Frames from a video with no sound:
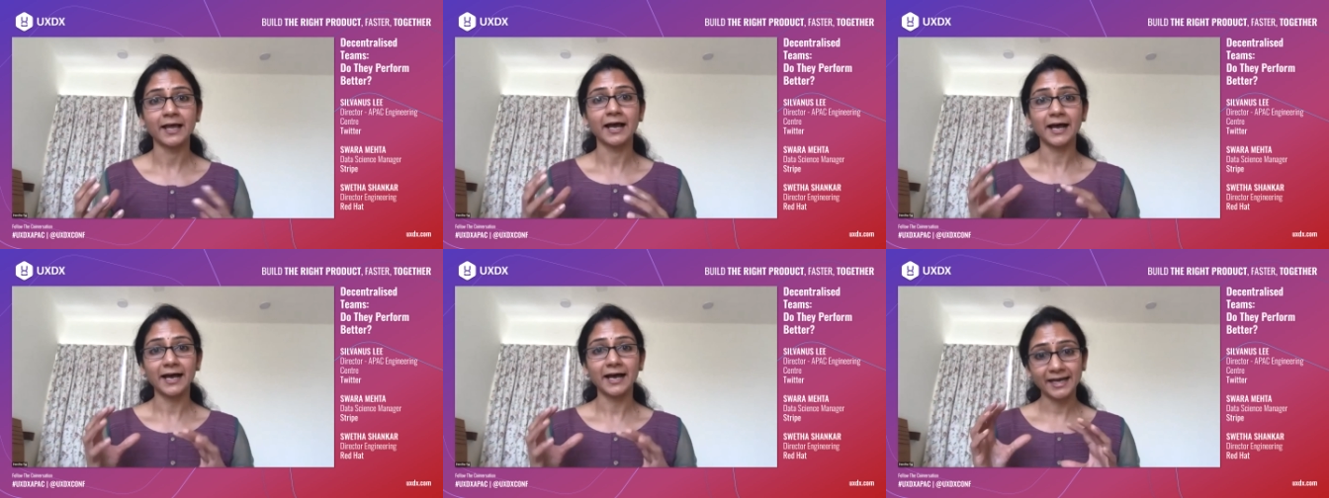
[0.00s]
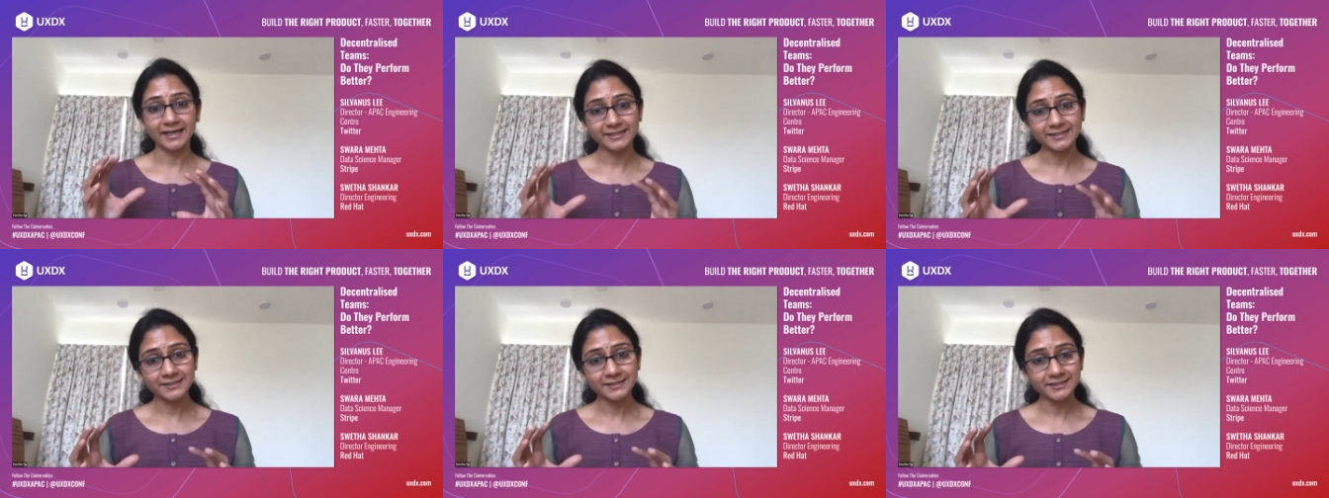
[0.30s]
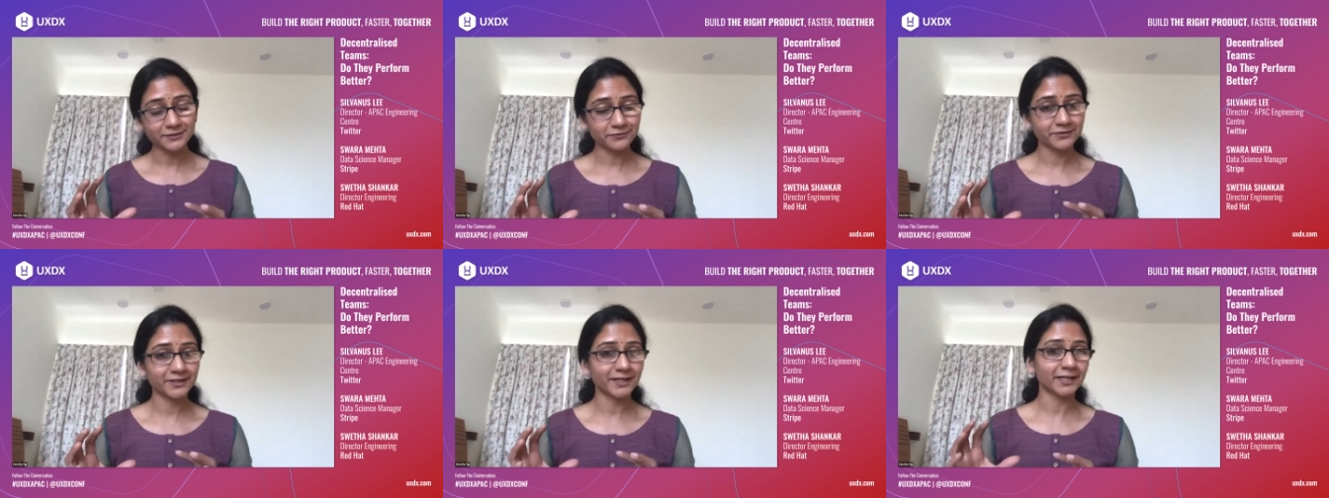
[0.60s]

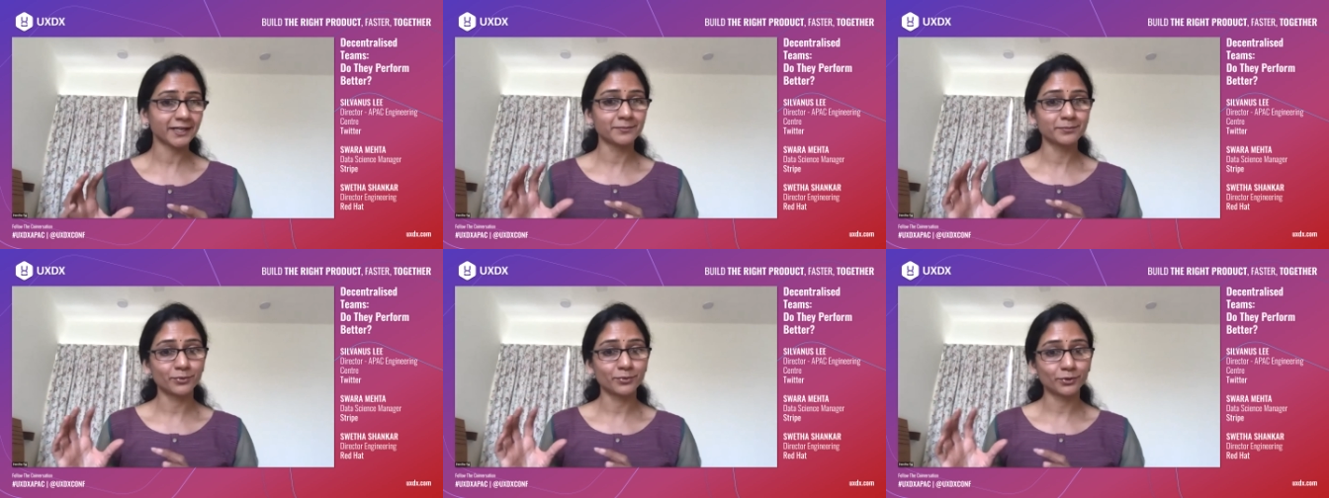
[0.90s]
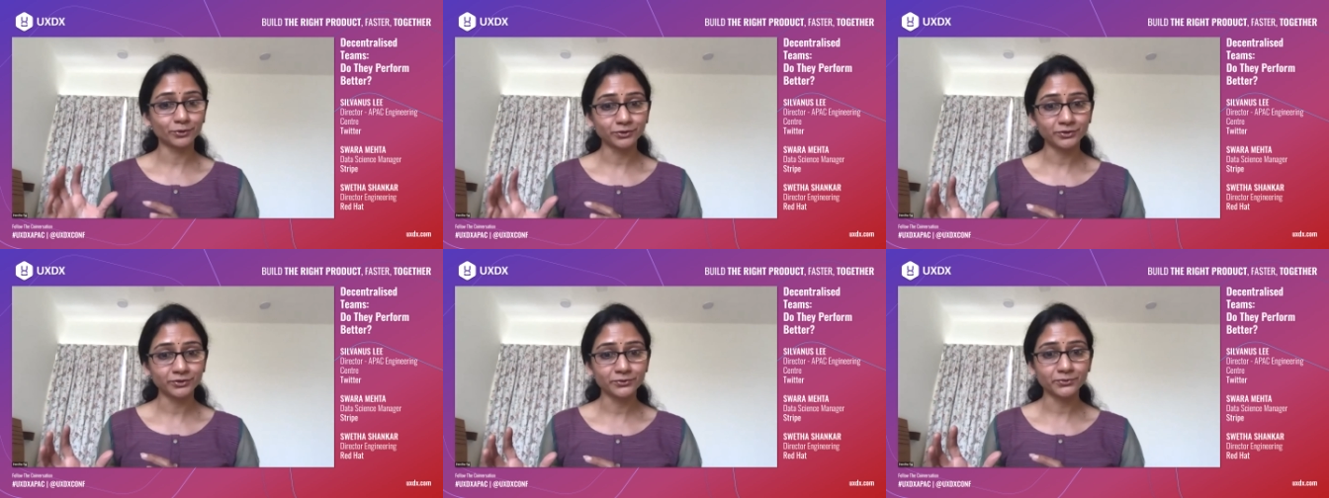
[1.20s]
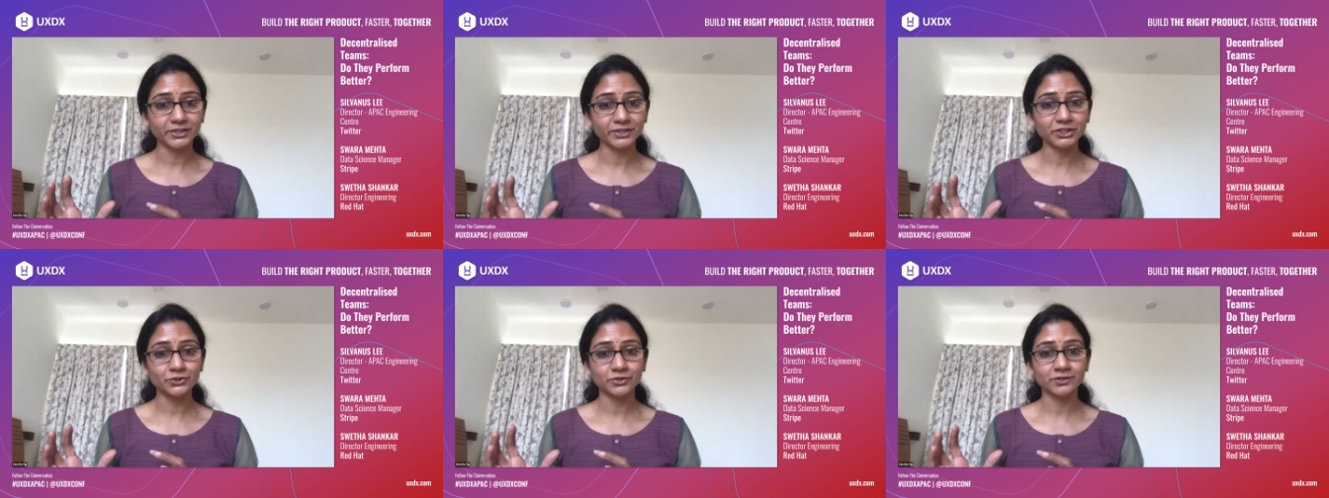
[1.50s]
Identifying both the
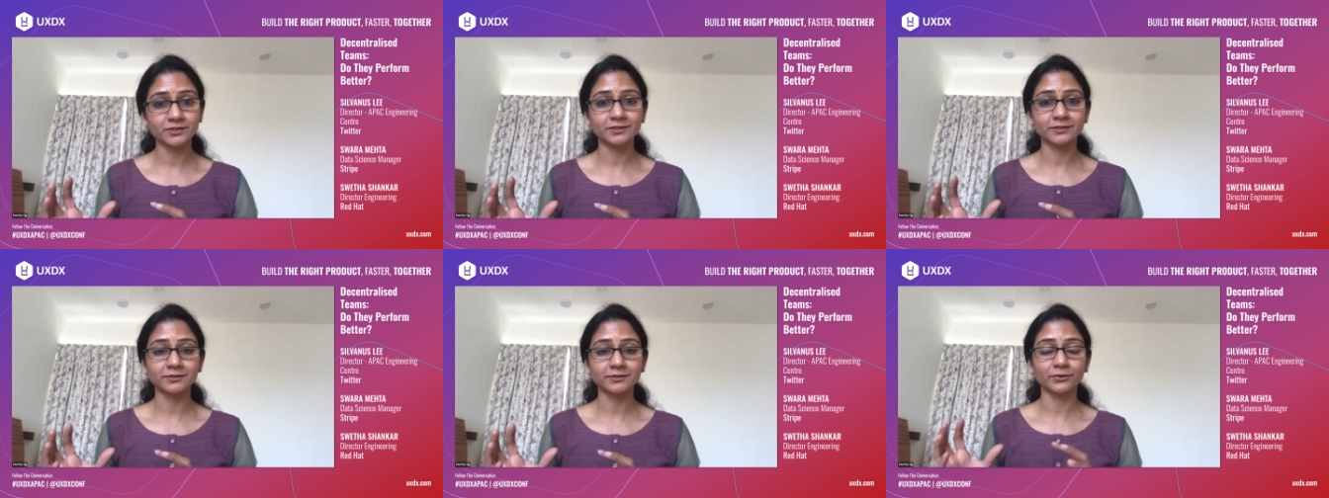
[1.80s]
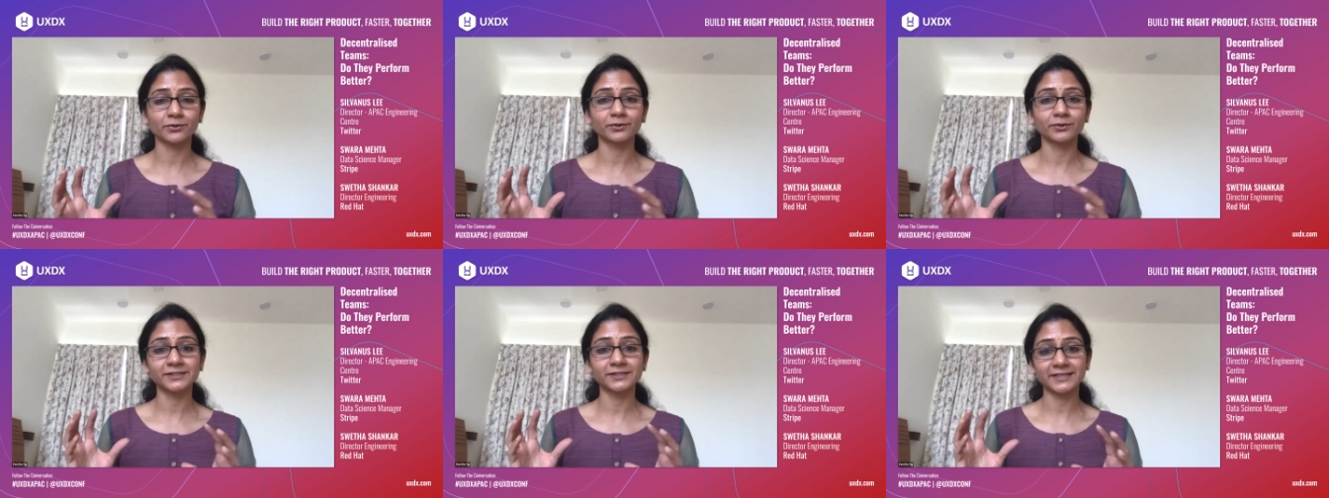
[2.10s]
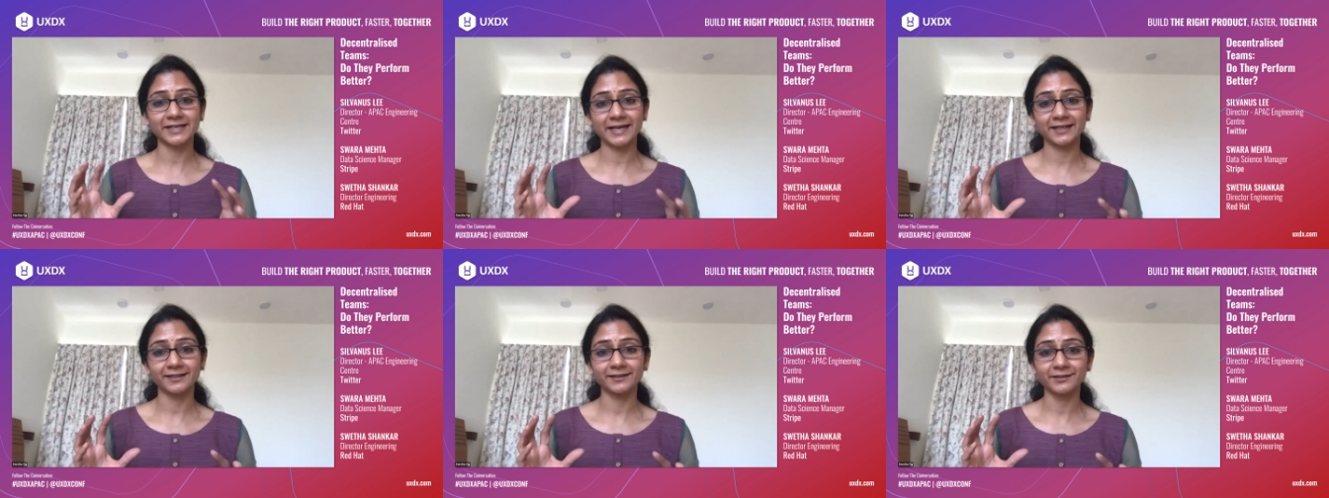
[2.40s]
regional roles
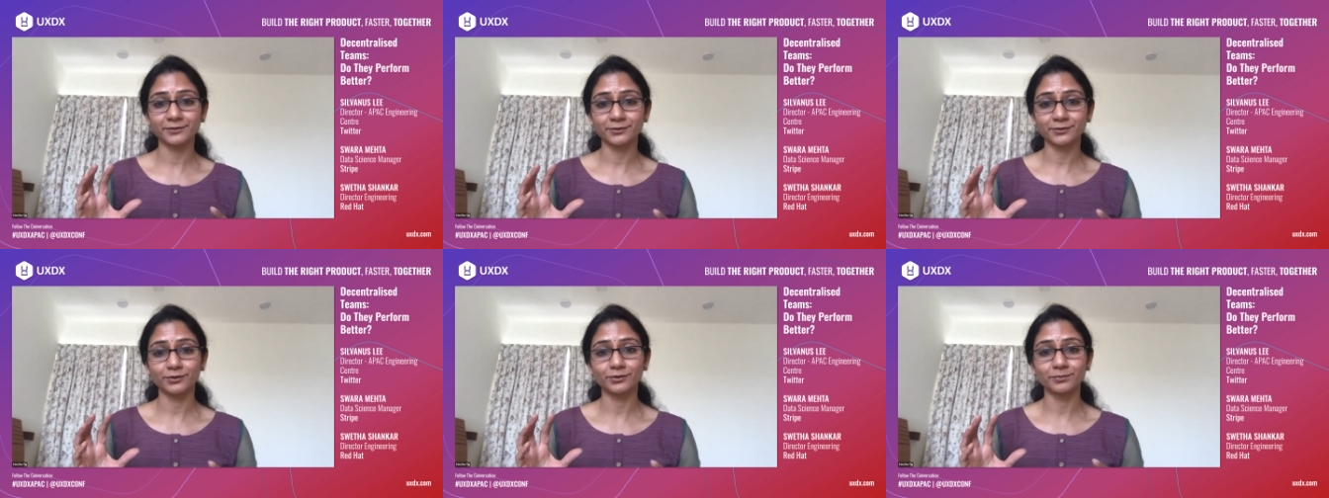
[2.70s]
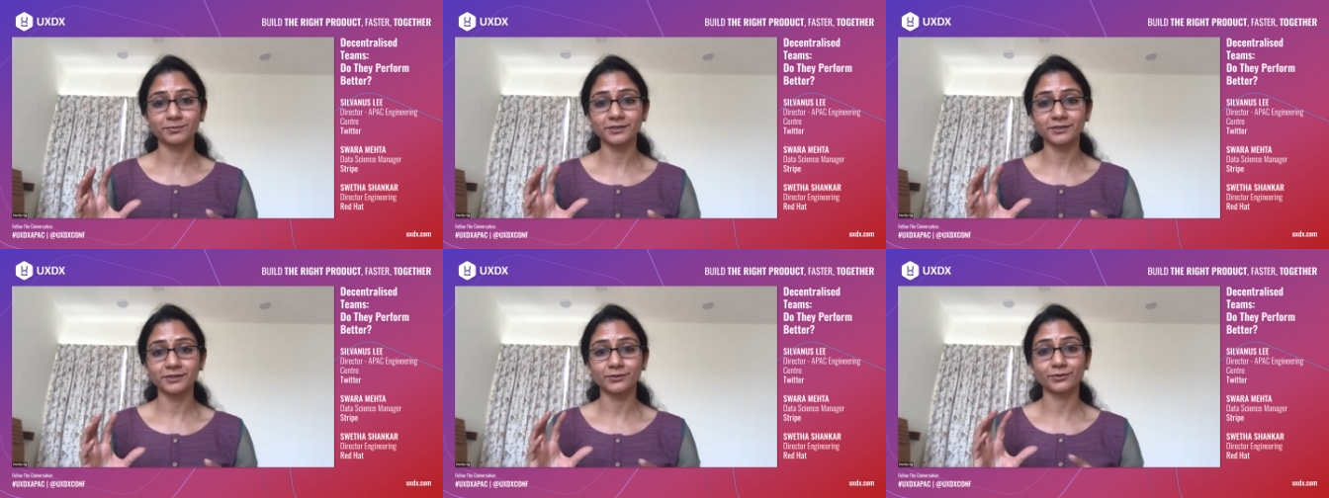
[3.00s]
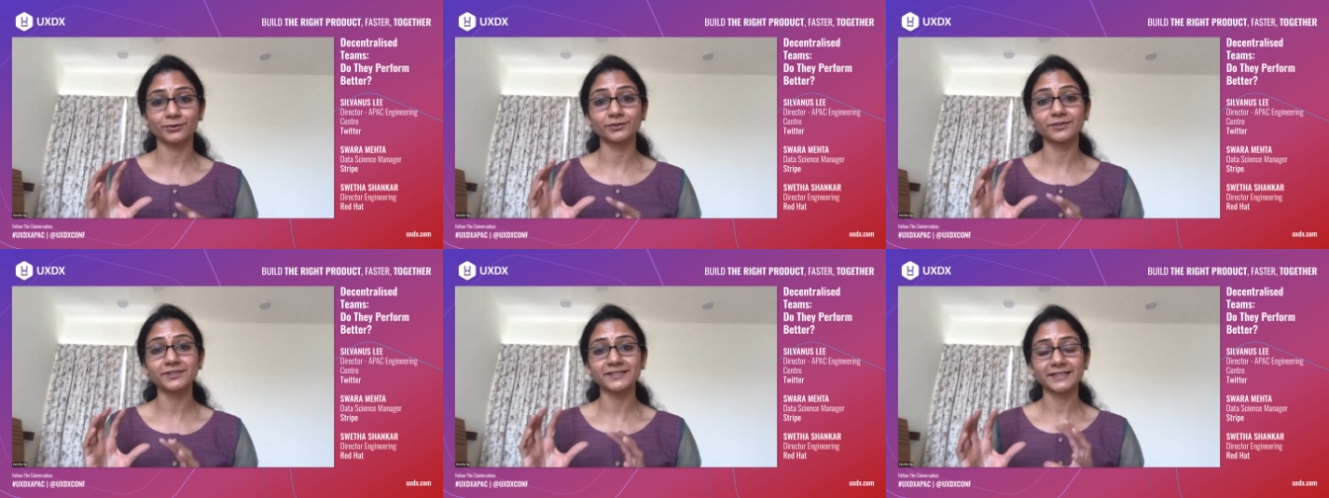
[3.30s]
and the global
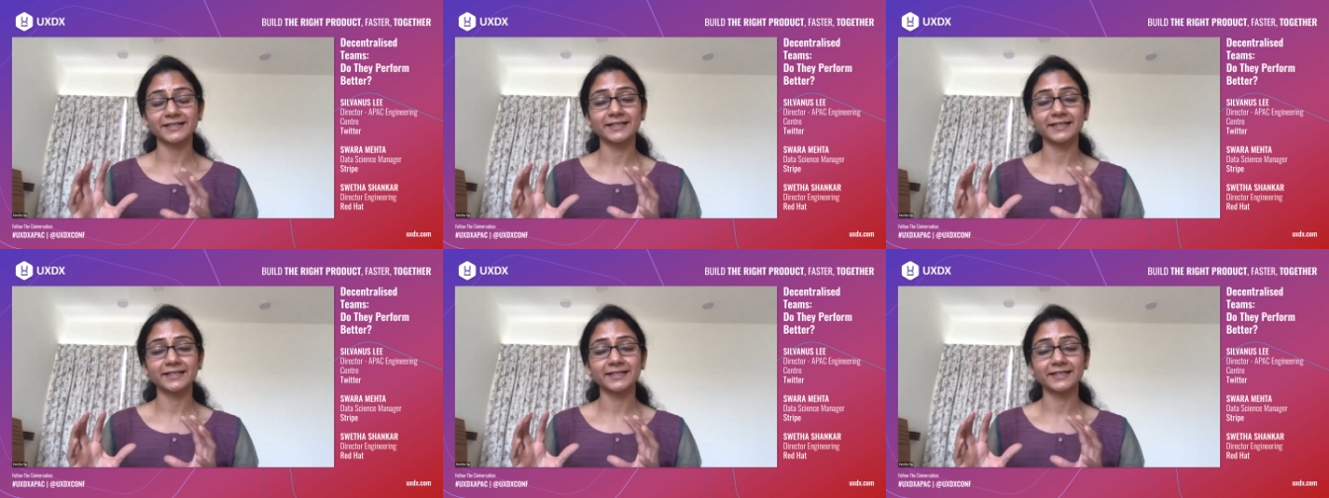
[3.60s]
roles